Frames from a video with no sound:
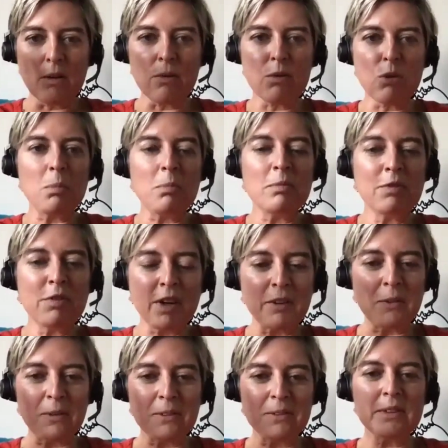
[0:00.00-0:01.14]
Zoom
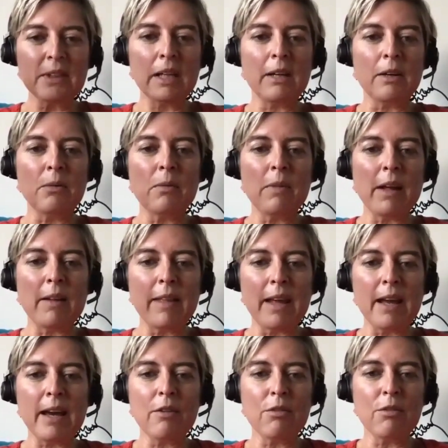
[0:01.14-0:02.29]
funnel that they
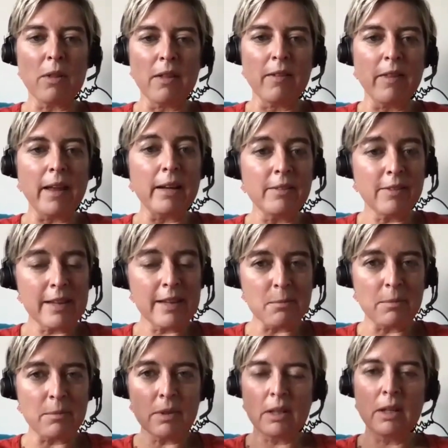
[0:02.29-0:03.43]
have within their
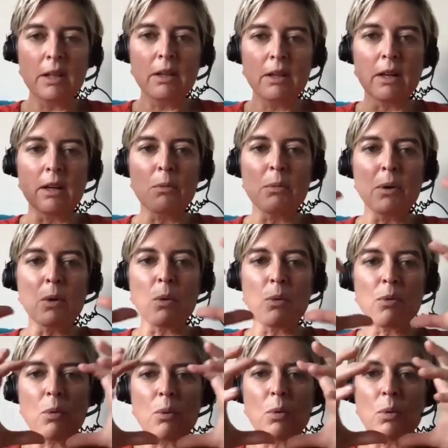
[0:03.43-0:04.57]
team, but
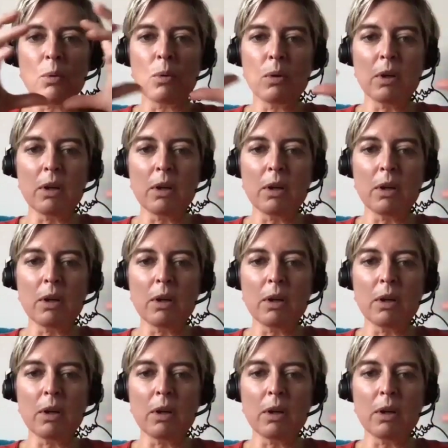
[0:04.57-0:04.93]
also